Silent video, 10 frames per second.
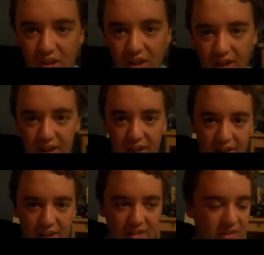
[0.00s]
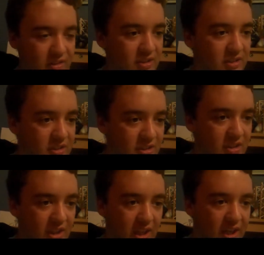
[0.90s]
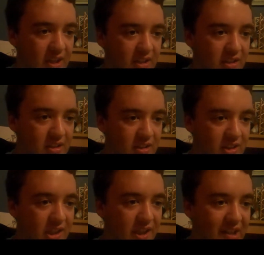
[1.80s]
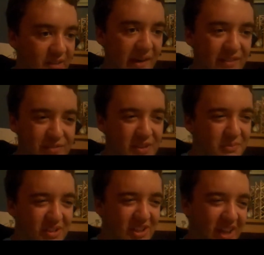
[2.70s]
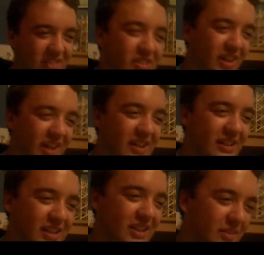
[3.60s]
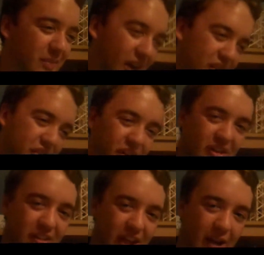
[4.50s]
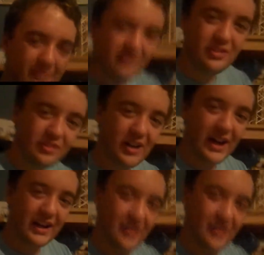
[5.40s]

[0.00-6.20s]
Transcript: And yeah, um, I filmed one yesterday, but I was holding the camera too high,